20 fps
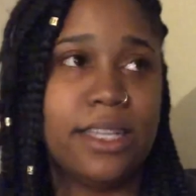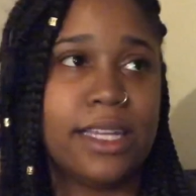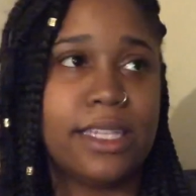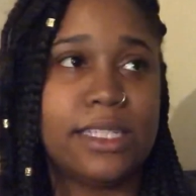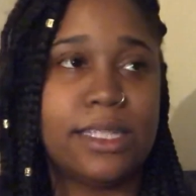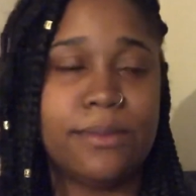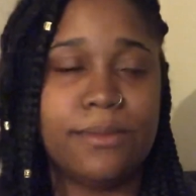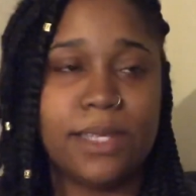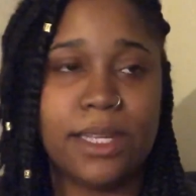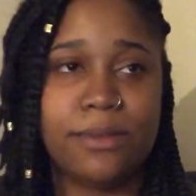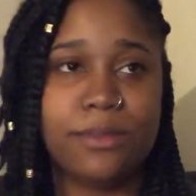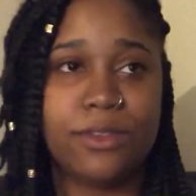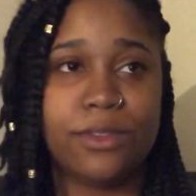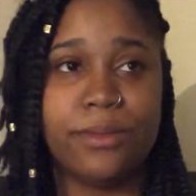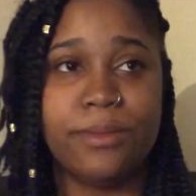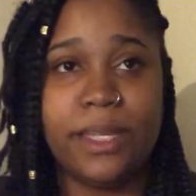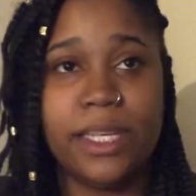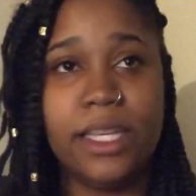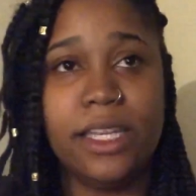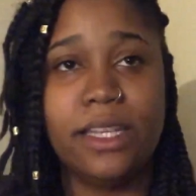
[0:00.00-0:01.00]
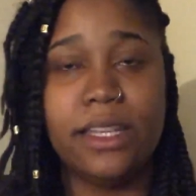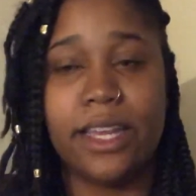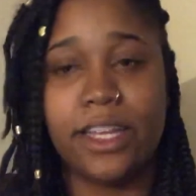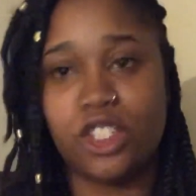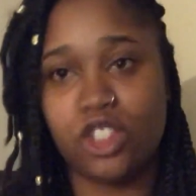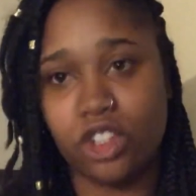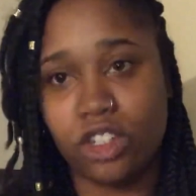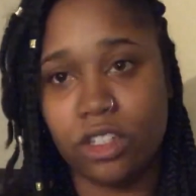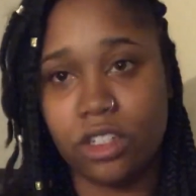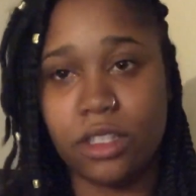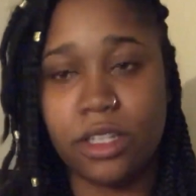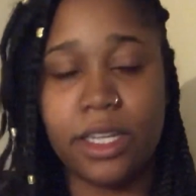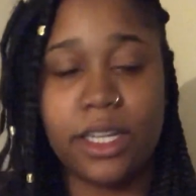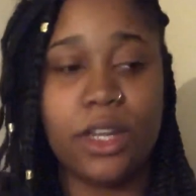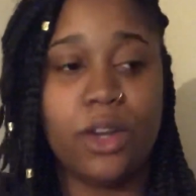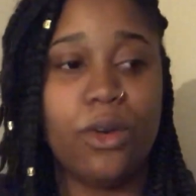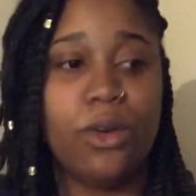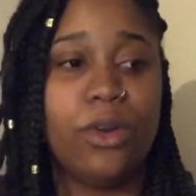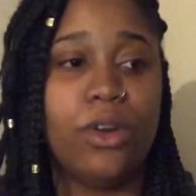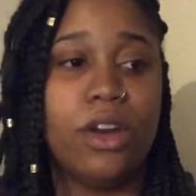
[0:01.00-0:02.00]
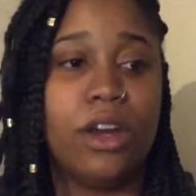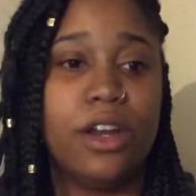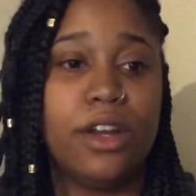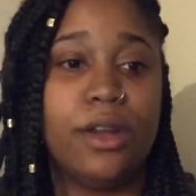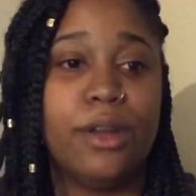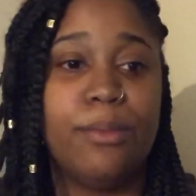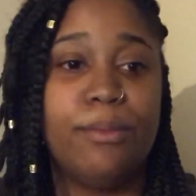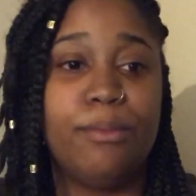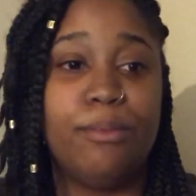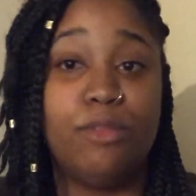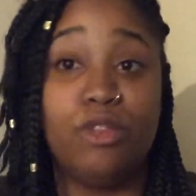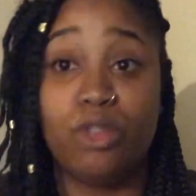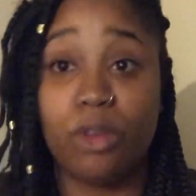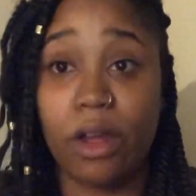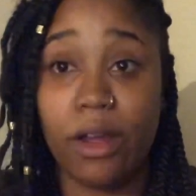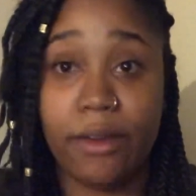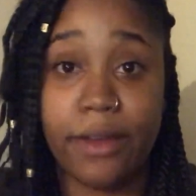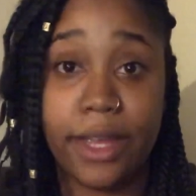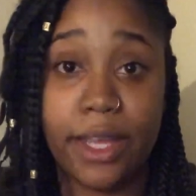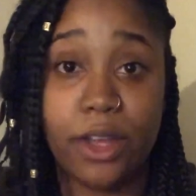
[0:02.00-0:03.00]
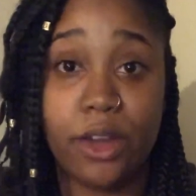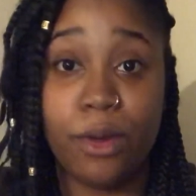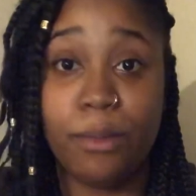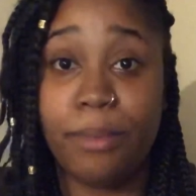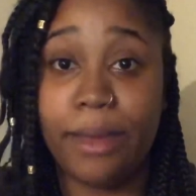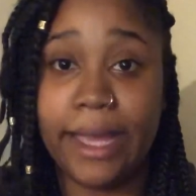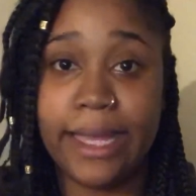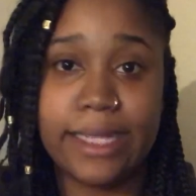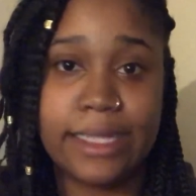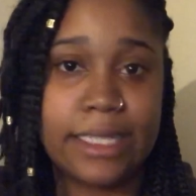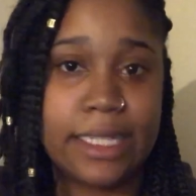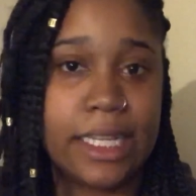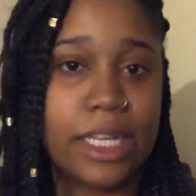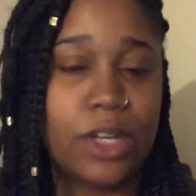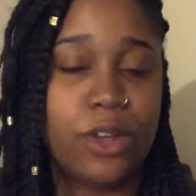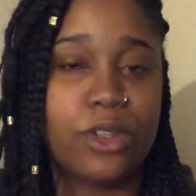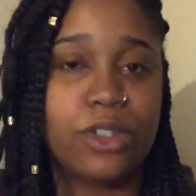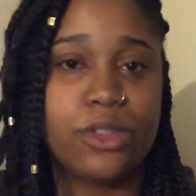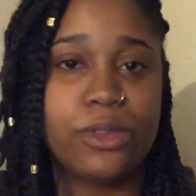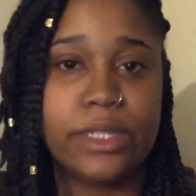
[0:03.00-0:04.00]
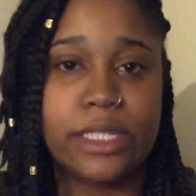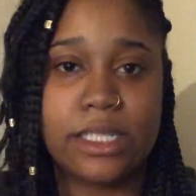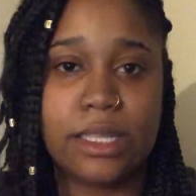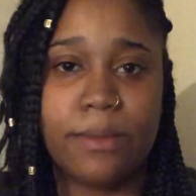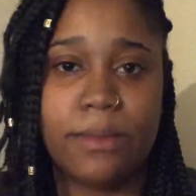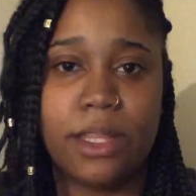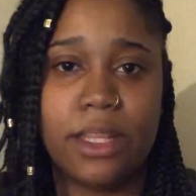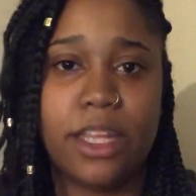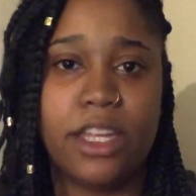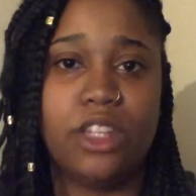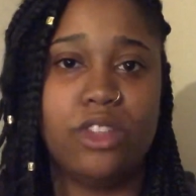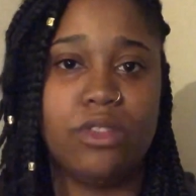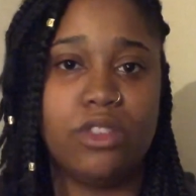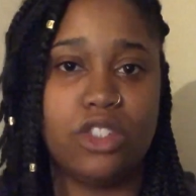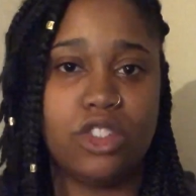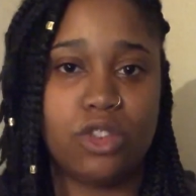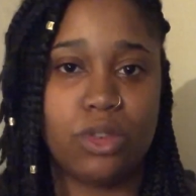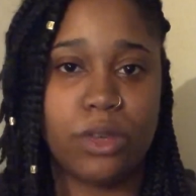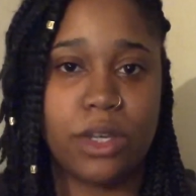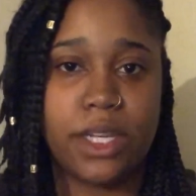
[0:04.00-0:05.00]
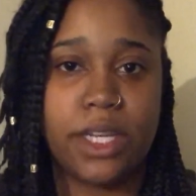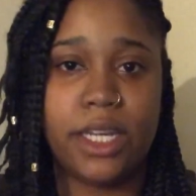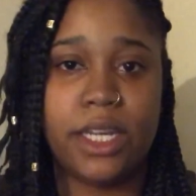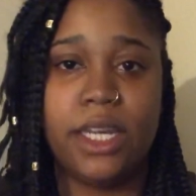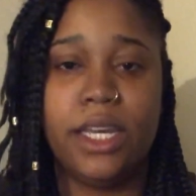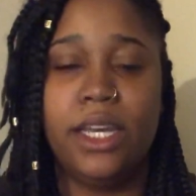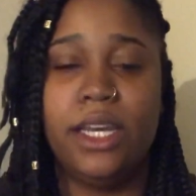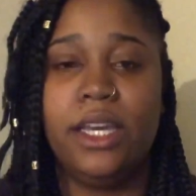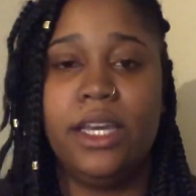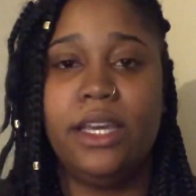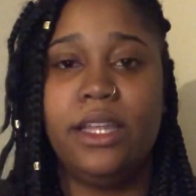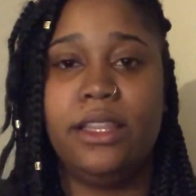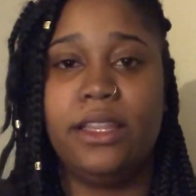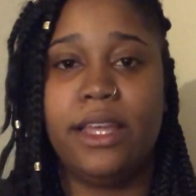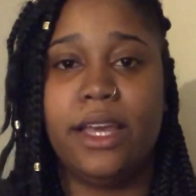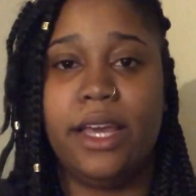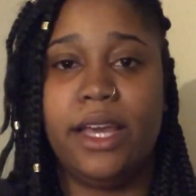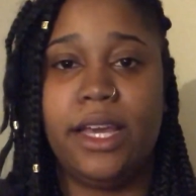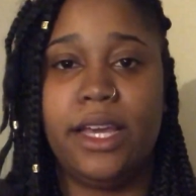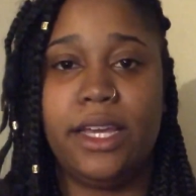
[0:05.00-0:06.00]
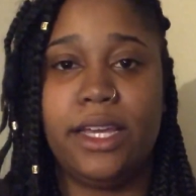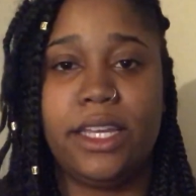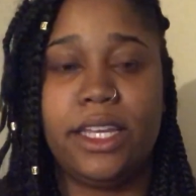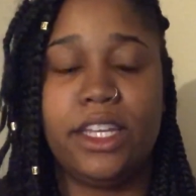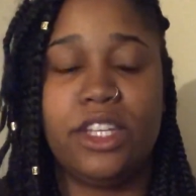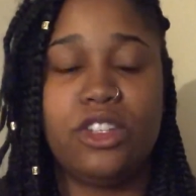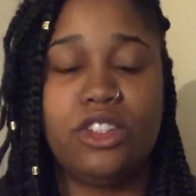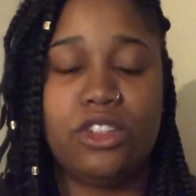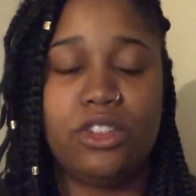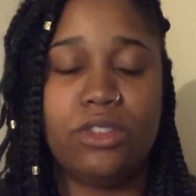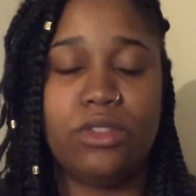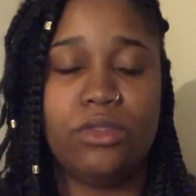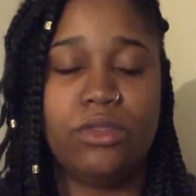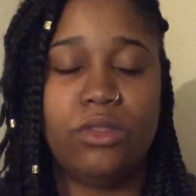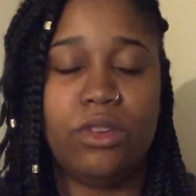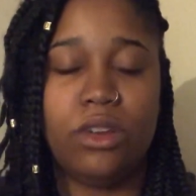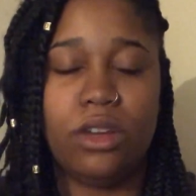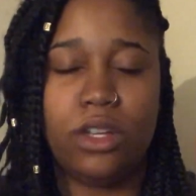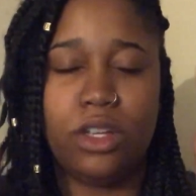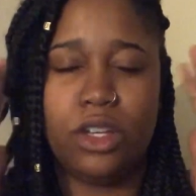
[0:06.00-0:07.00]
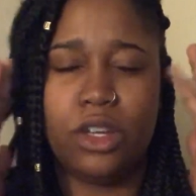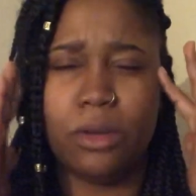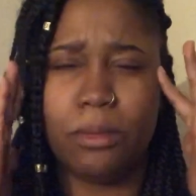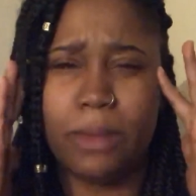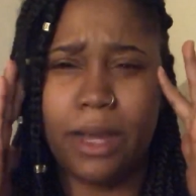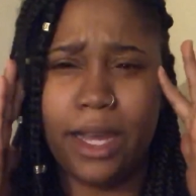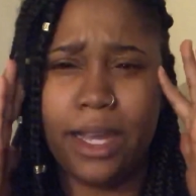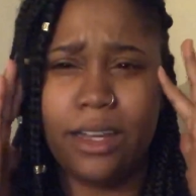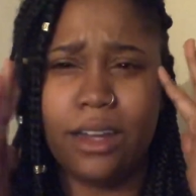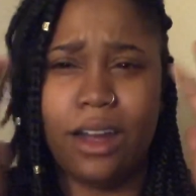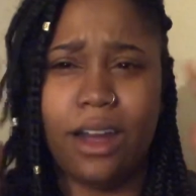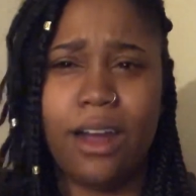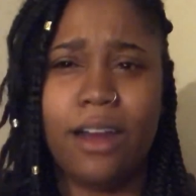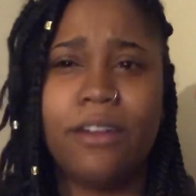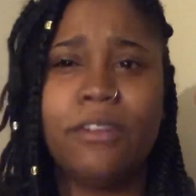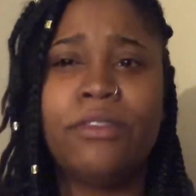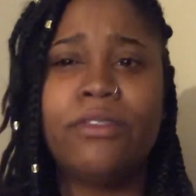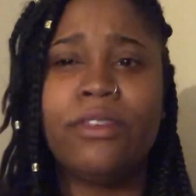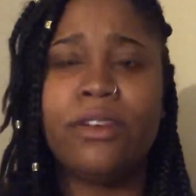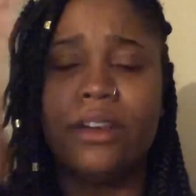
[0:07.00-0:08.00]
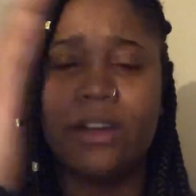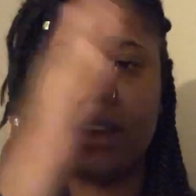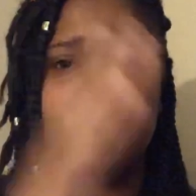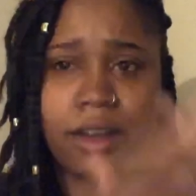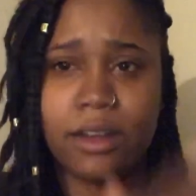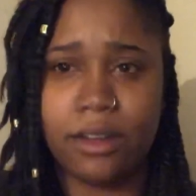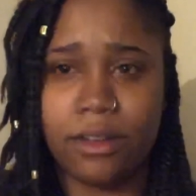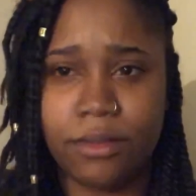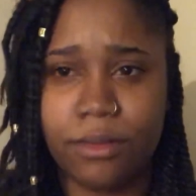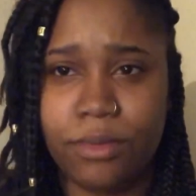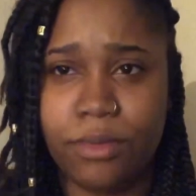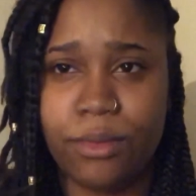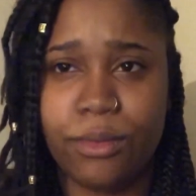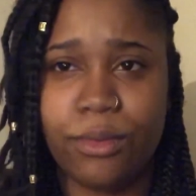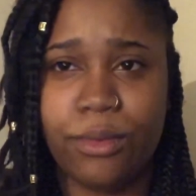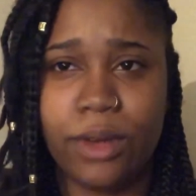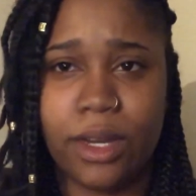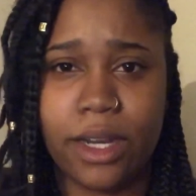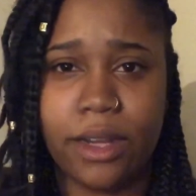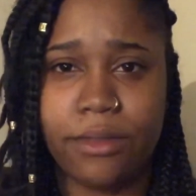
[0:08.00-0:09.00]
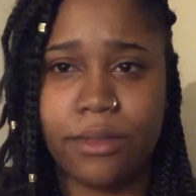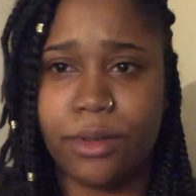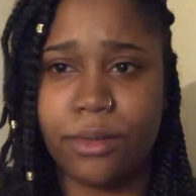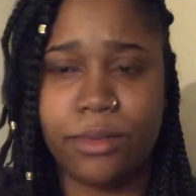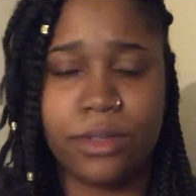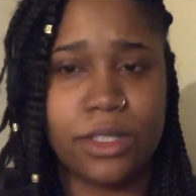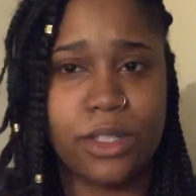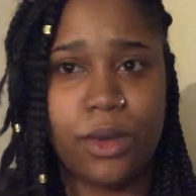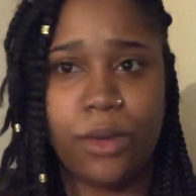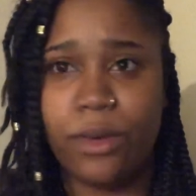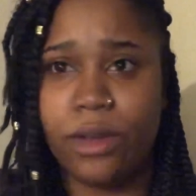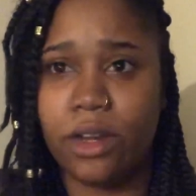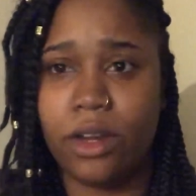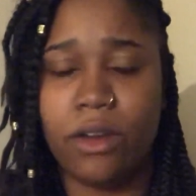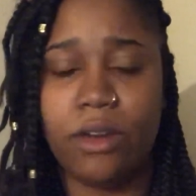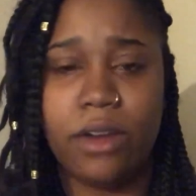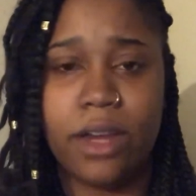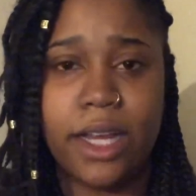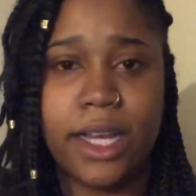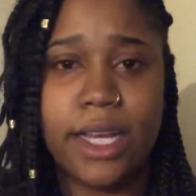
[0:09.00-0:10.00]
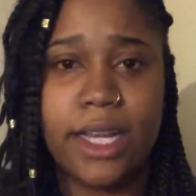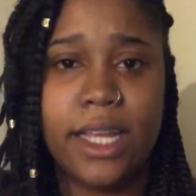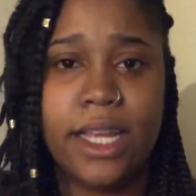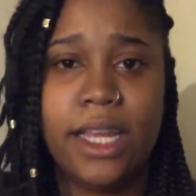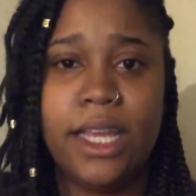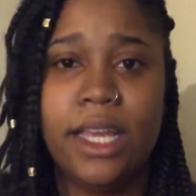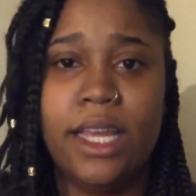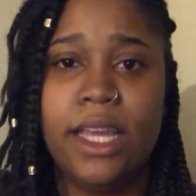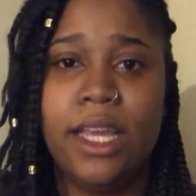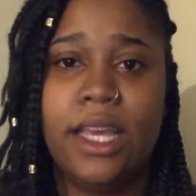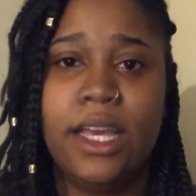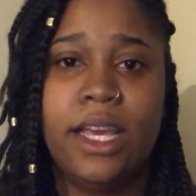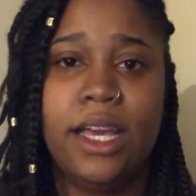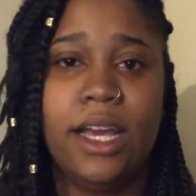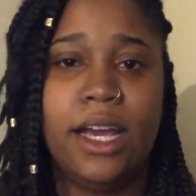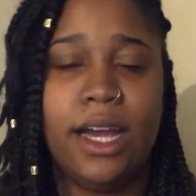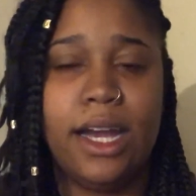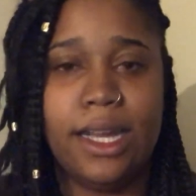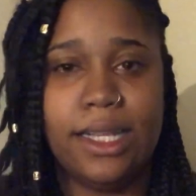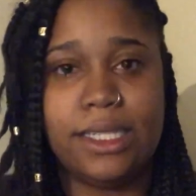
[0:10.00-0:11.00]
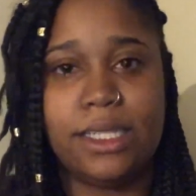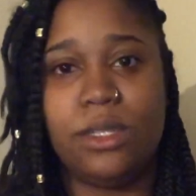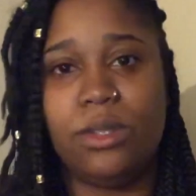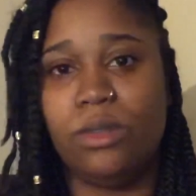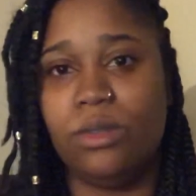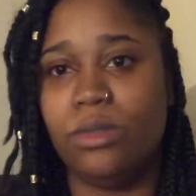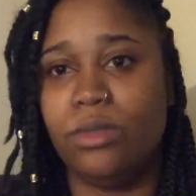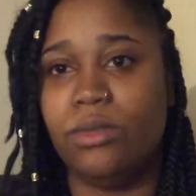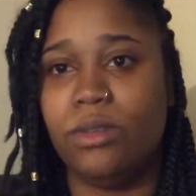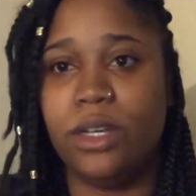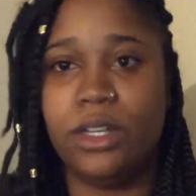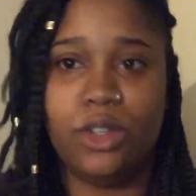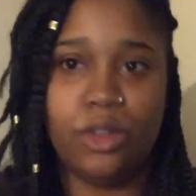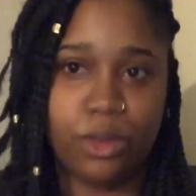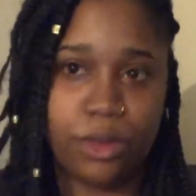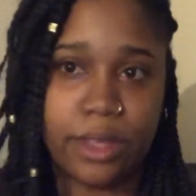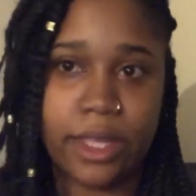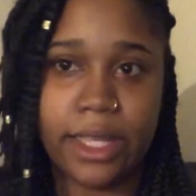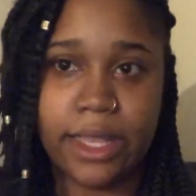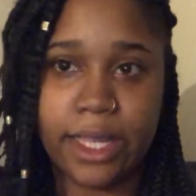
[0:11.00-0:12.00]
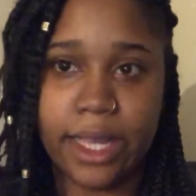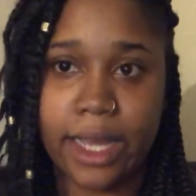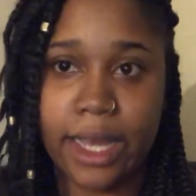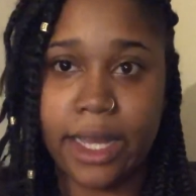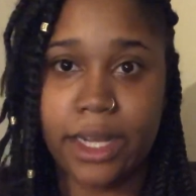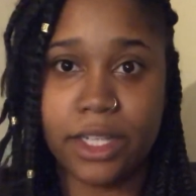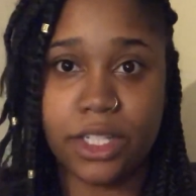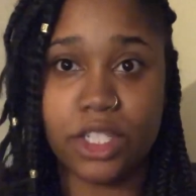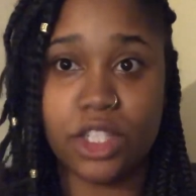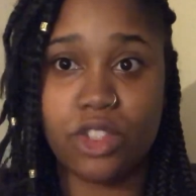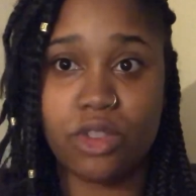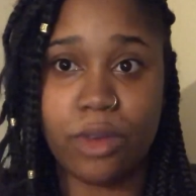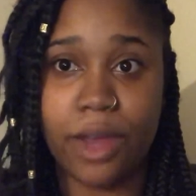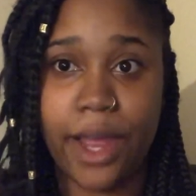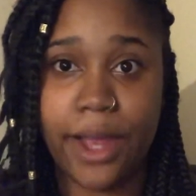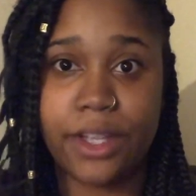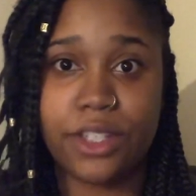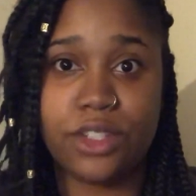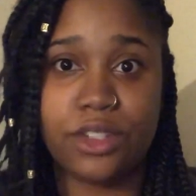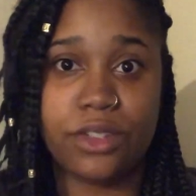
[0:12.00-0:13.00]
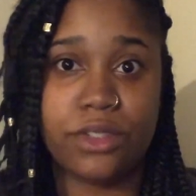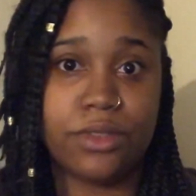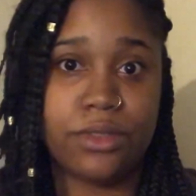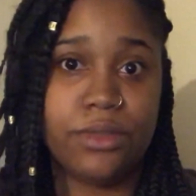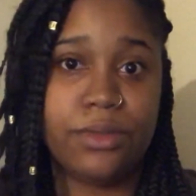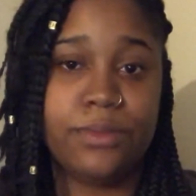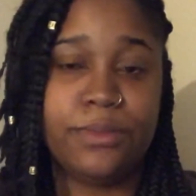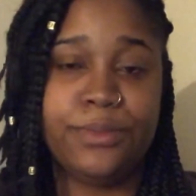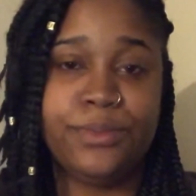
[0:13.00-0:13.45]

Like sometimes for me, like journaling or drawing or painting or doing something that you enjoy that gets your mind off of whatever was going on onto a new thing that kind of distracts you.